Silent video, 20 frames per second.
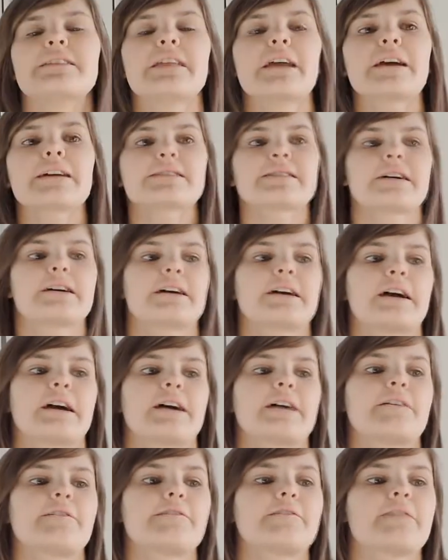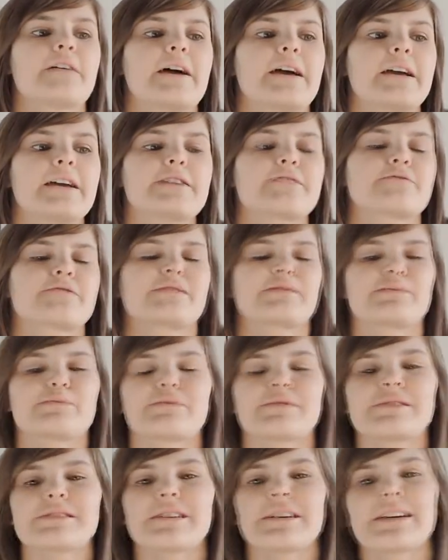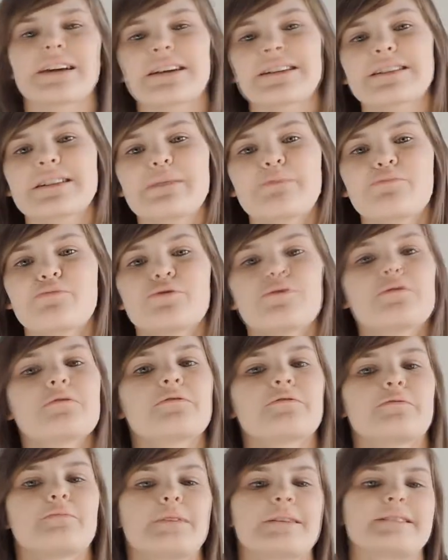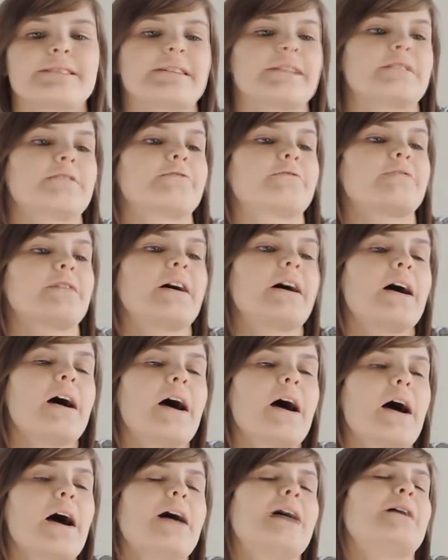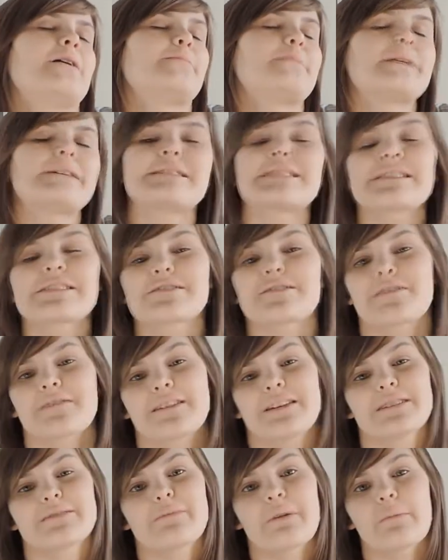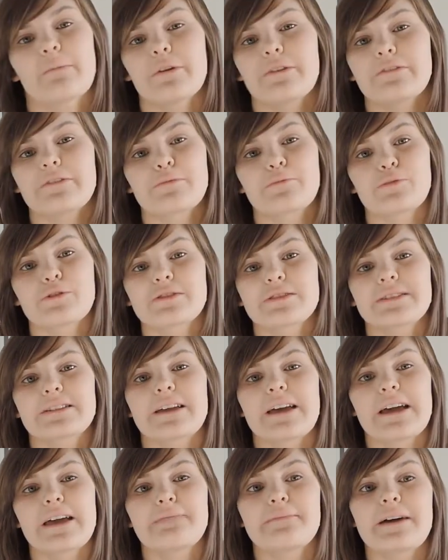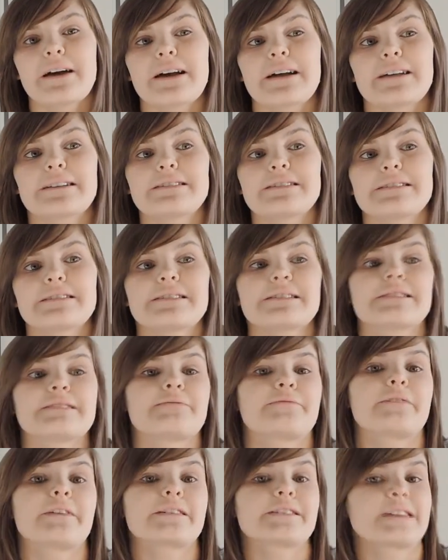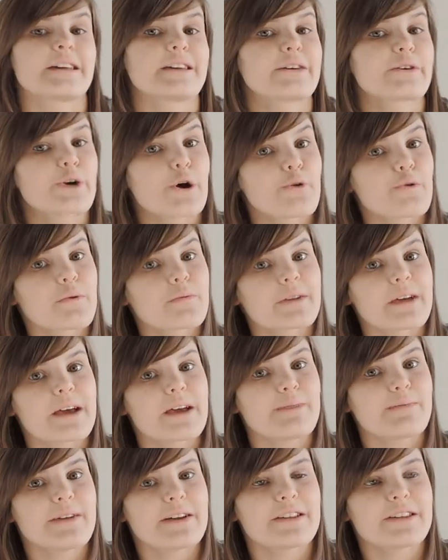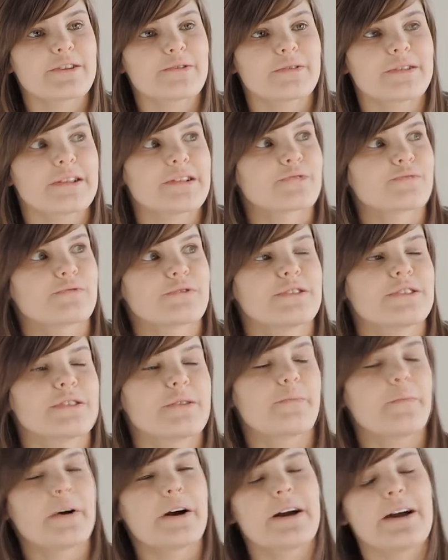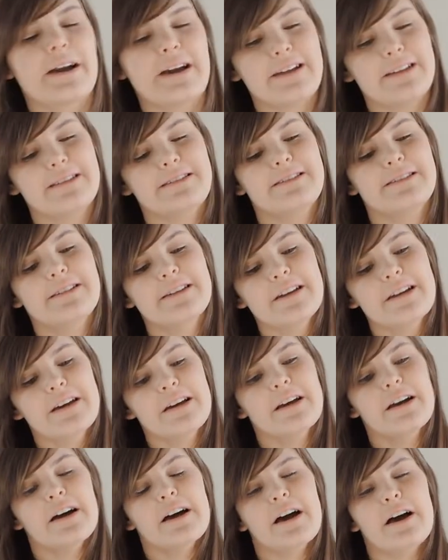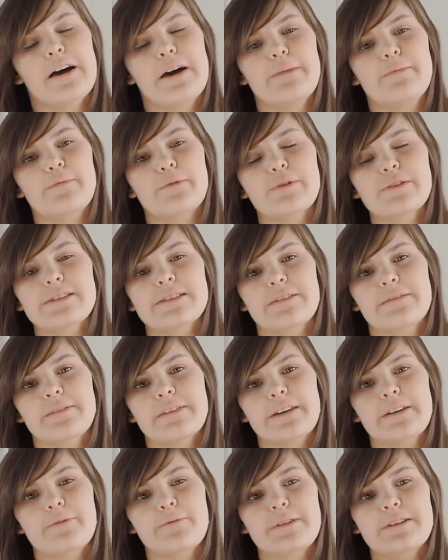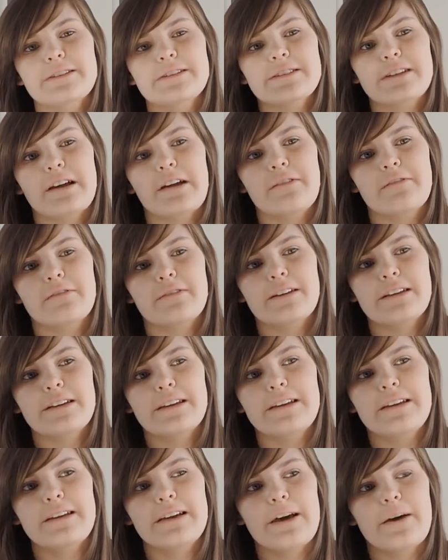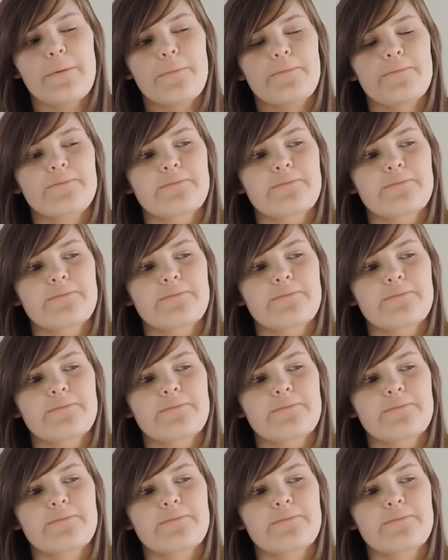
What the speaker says: Next I have a Christmas present that I actually bought for myself. Basic story is my boyfriend wanted a game, and it is in fact a co-op game, and no one else wanted to buy it, and I bought something which I really